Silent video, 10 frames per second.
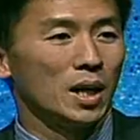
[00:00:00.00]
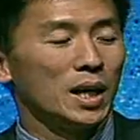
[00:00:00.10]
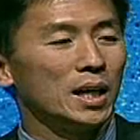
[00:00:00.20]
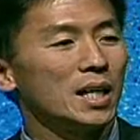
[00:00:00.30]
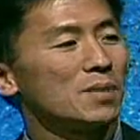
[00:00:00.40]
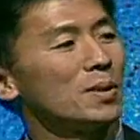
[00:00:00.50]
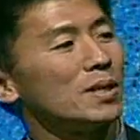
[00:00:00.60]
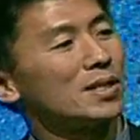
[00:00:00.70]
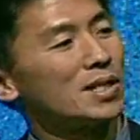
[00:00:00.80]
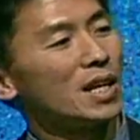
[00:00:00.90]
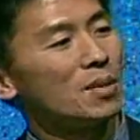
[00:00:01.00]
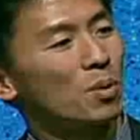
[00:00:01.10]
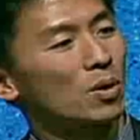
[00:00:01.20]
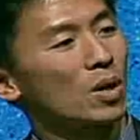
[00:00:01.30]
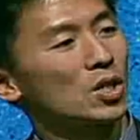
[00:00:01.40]
It has been a steady
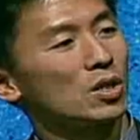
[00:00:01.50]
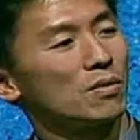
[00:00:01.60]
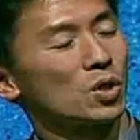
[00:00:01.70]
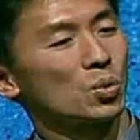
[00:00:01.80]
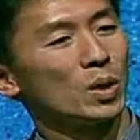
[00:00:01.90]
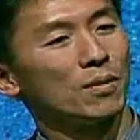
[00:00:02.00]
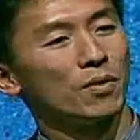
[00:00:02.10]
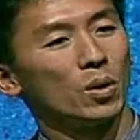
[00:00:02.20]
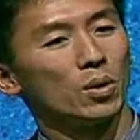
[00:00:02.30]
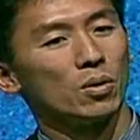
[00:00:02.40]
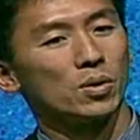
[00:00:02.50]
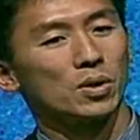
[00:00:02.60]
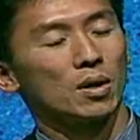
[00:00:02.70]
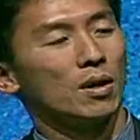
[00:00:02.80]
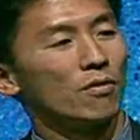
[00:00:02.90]
progression of swing voters
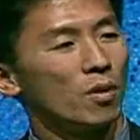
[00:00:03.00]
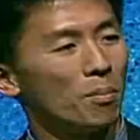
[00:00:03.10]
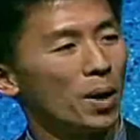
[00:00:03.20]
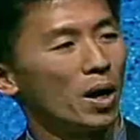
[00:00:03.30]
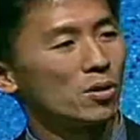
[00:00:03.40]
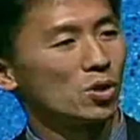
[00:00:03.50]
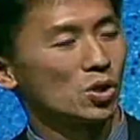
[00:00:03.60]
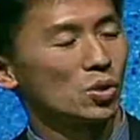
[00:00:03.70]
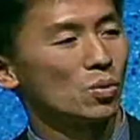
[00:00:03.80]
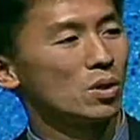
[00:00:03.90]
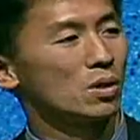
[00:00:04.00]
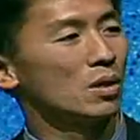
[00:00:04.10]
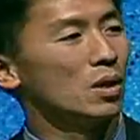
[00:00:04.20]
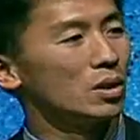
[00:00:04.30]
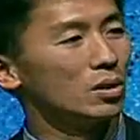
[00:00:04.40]
from Potter Stewart
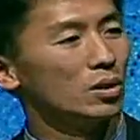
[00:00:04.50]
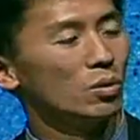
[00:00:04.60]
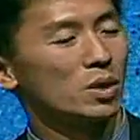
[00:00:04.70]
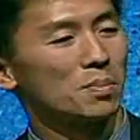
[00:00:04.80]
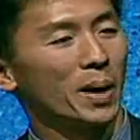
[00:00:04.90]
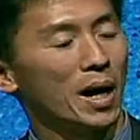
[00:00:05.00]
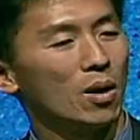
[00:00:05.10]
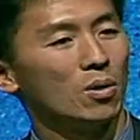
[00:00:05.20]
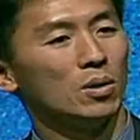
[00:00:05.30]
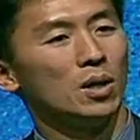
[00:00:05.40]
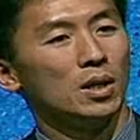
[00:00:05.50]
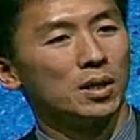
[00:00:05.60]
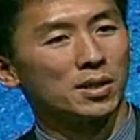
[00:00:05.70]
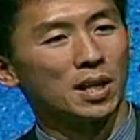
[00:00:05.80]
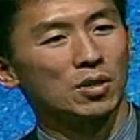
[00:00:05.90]
to Lewis Powell to
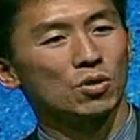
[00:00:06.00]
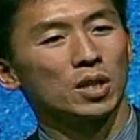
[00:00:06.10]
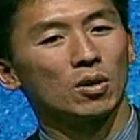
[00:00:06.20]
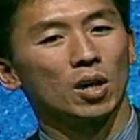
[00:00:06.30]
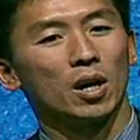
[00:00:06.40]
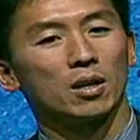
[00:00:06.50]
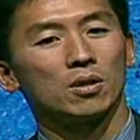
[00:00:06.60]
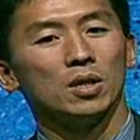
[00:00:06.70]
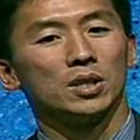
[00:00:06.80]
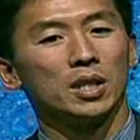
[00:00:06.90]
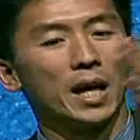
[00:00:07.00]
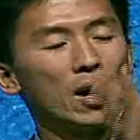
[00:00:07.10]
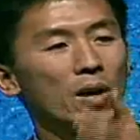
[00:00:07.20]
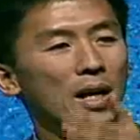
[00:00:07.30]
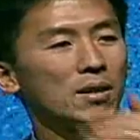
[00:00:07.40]
Sandra Day O'Connor to now
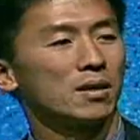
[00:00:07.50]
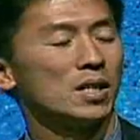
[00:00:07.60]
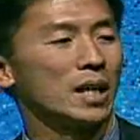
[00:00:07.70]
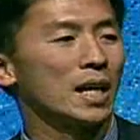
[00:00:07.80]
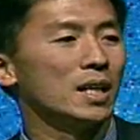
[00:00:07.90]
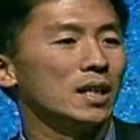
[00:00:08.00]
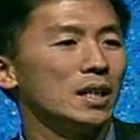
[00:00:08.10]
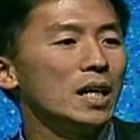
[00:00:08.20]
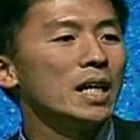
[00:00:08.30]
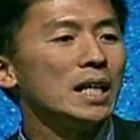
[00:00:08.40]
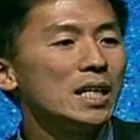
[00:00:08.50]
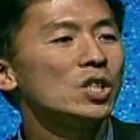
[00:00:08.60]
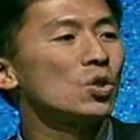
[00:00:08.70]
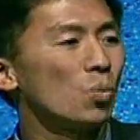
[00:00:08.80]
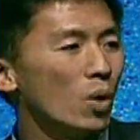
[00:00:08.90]
Anthony Kennedy,
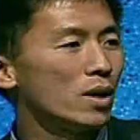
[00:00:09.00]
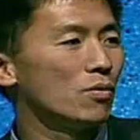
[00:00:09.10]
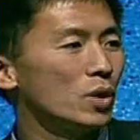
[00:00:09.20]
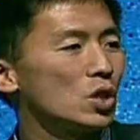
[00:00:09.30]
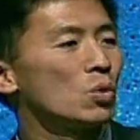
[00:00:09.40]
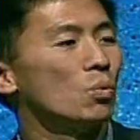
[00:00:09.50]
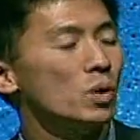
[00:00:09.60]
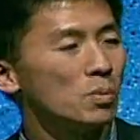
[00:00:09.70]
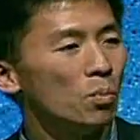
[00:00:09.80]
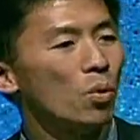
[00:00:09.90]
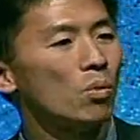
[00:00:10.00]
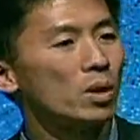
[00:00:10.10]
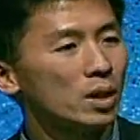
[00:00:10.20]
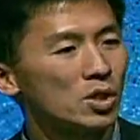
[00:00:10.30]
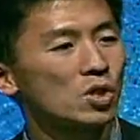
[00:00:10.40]
each one of which was more
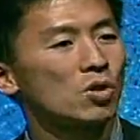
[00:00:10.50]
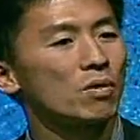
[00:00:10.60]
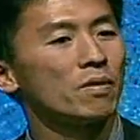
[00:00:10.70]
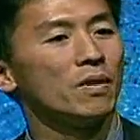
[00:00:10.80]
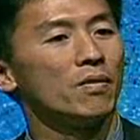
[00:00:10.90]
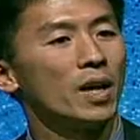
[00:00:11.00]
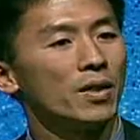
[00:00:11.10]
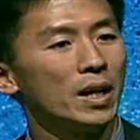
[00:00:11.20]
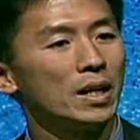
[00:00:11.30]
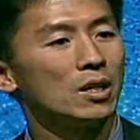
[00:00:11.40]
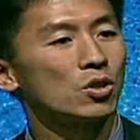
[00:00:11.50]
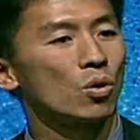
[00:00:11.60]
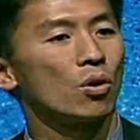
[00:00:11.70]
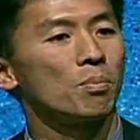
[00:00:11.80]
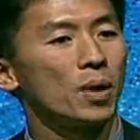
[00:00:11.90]
conservative than his or
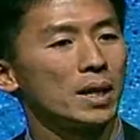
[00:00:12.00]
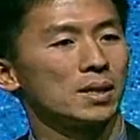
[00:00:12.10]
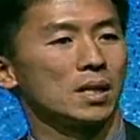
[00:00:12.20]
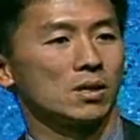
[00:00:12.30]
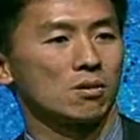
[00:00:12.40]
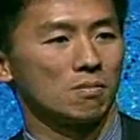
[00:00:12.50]
her predecessor.